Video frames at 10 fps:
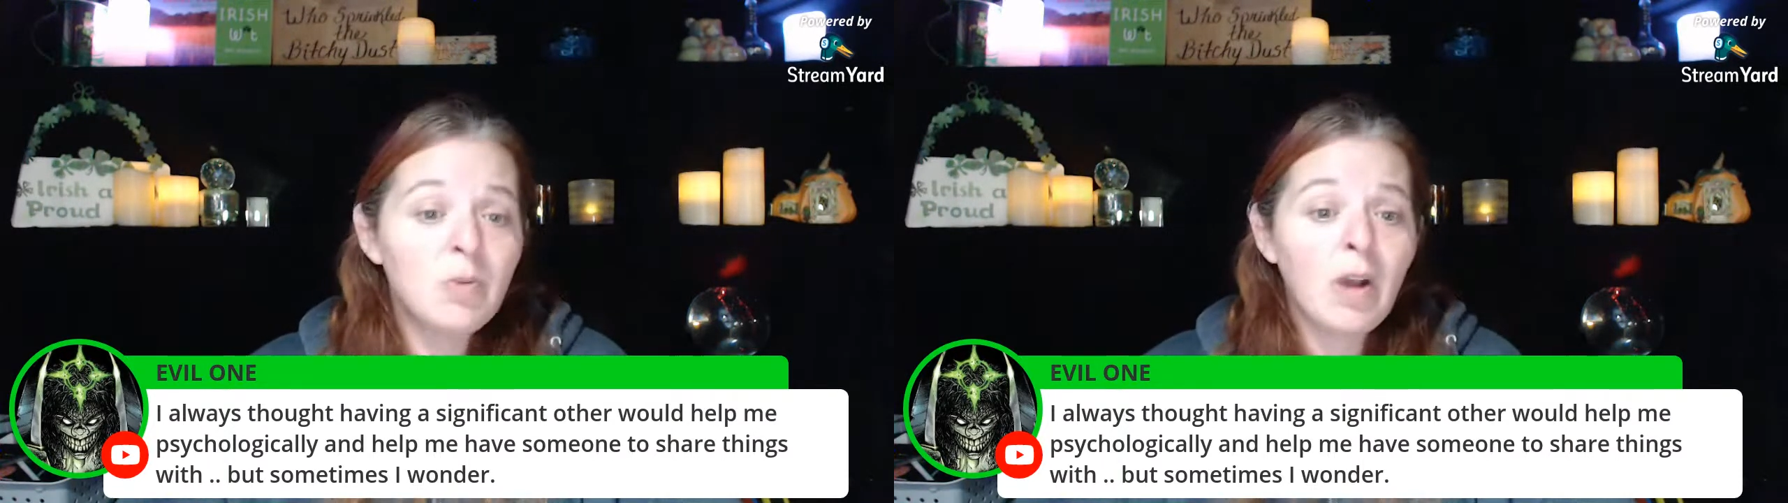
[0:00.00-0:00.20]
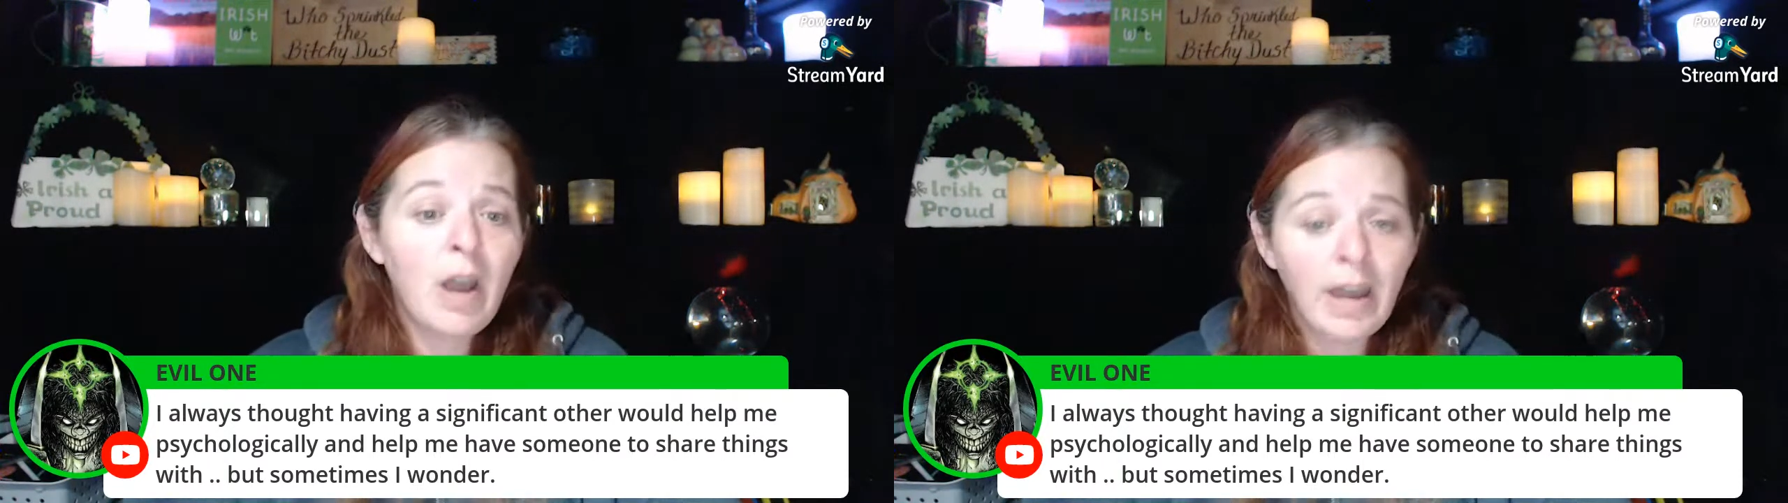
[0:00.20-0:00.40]

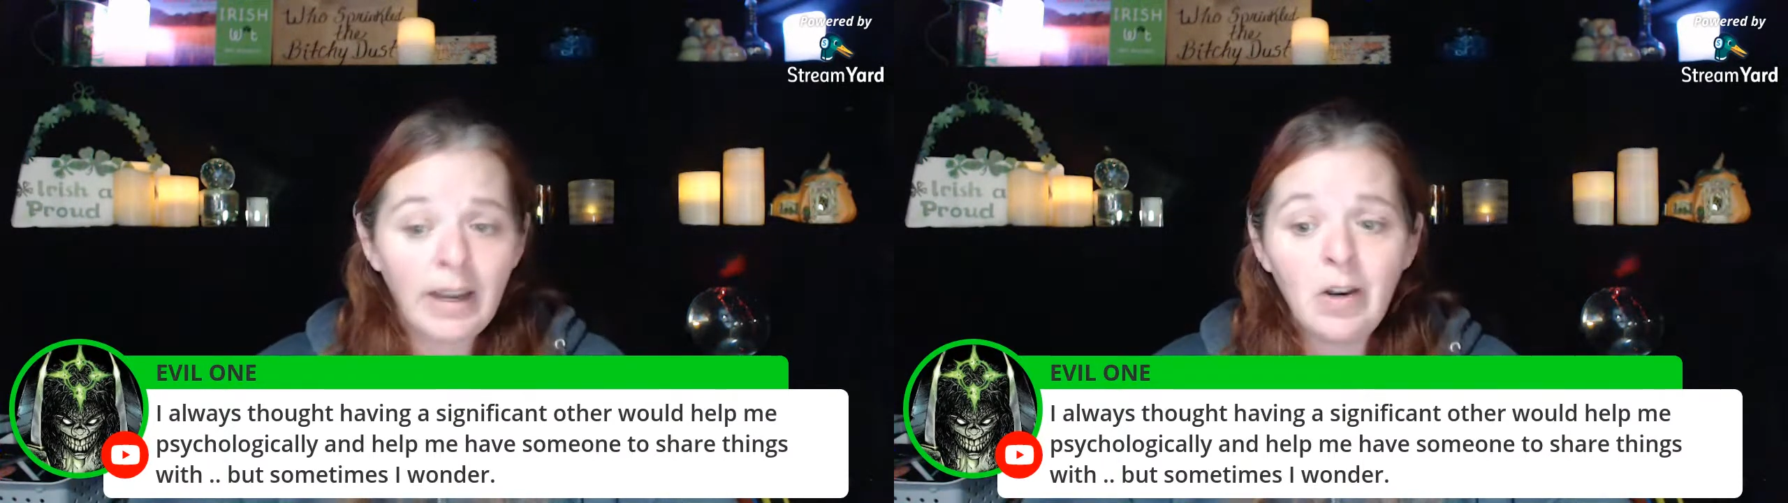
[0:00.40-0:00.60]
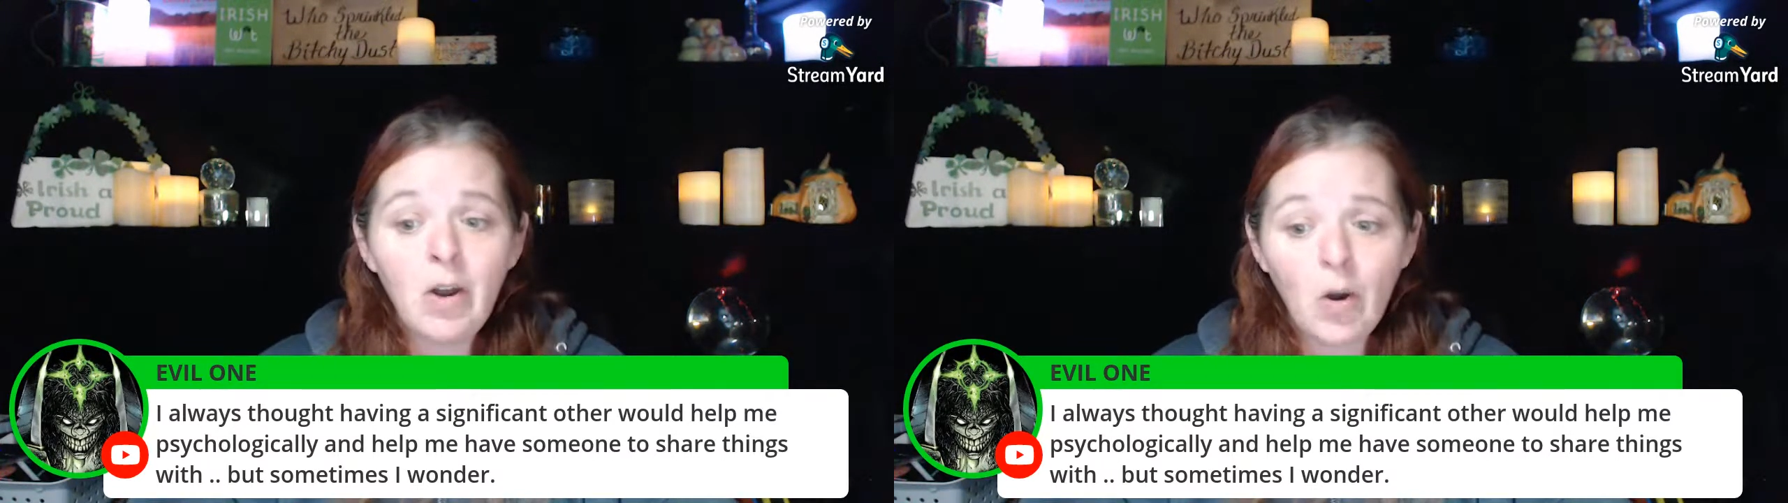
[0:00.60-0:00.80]
where
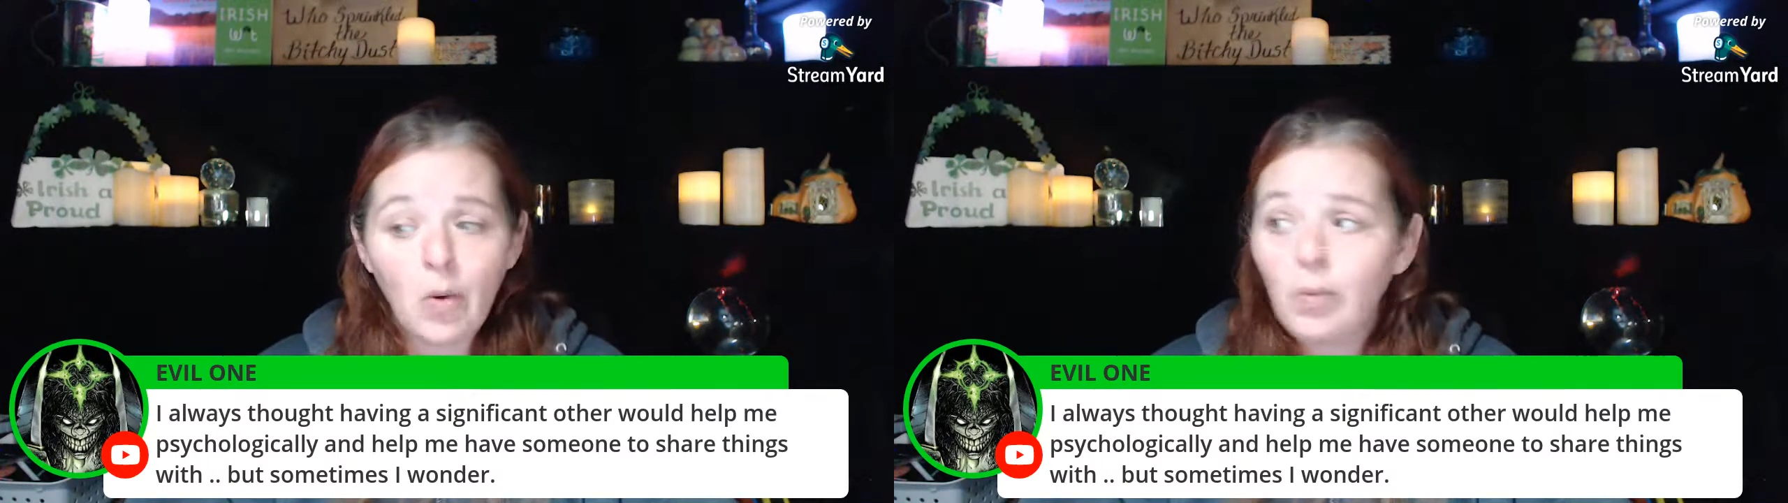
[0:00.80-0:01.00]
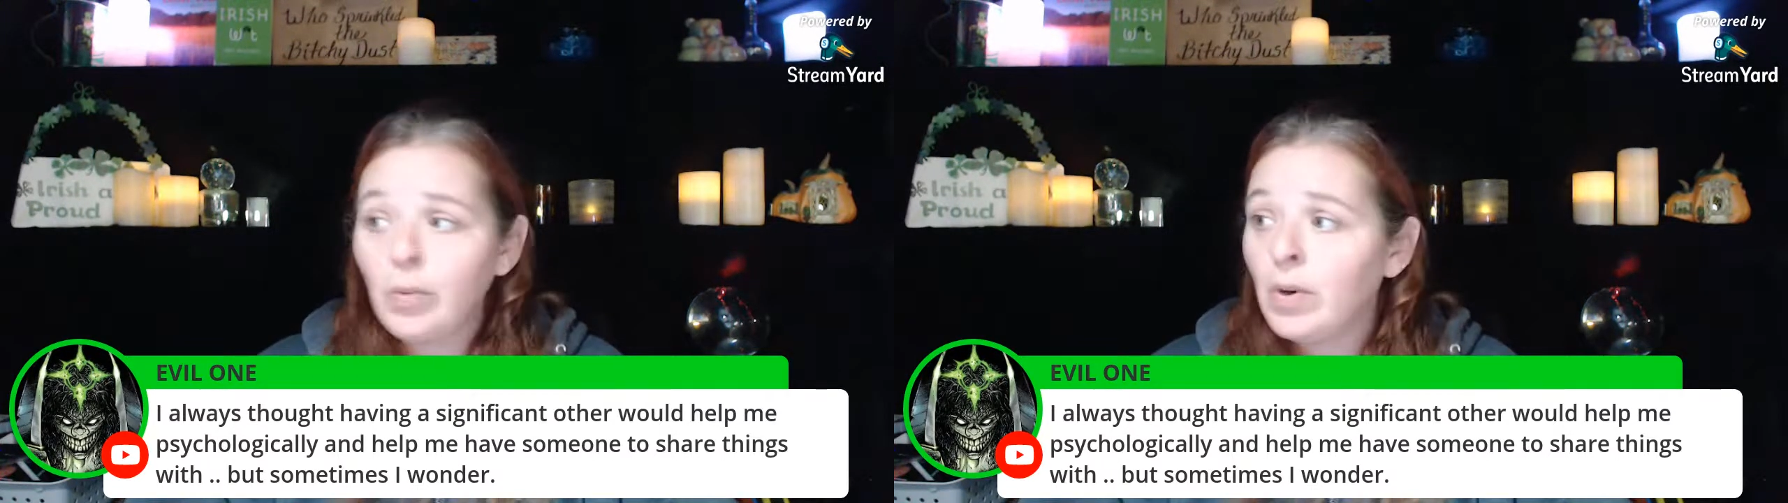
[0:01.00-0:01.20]
I
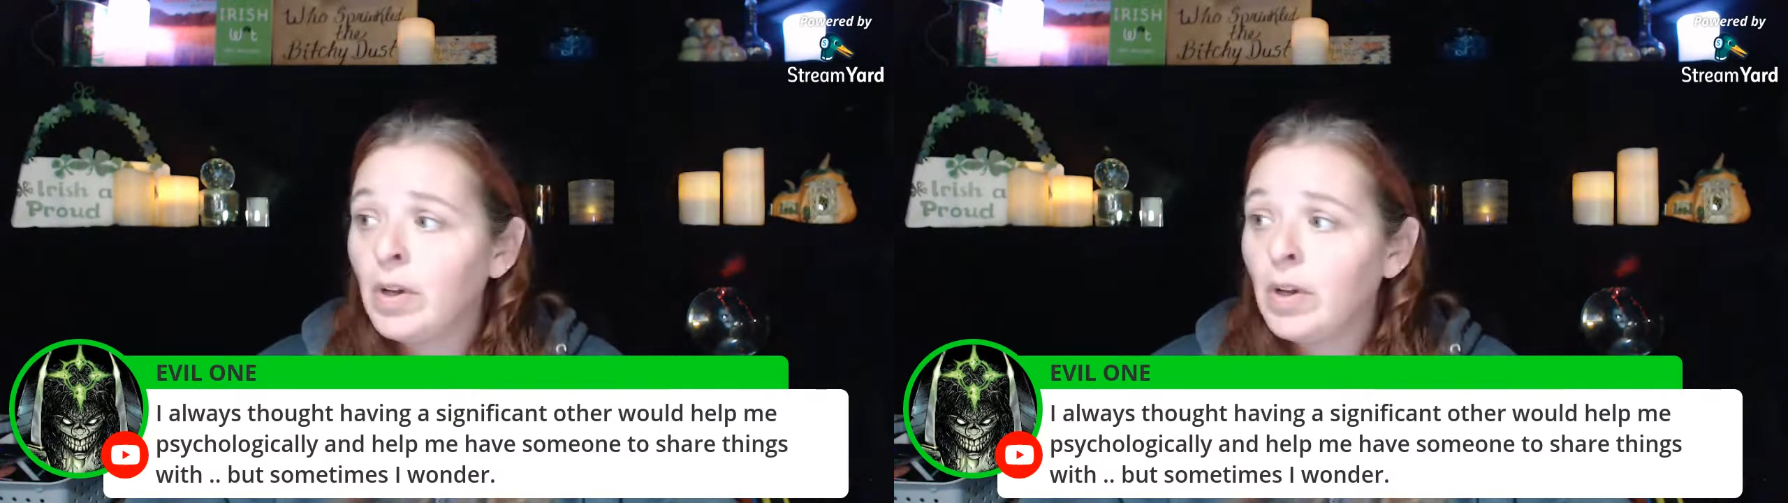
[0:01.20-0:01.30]
know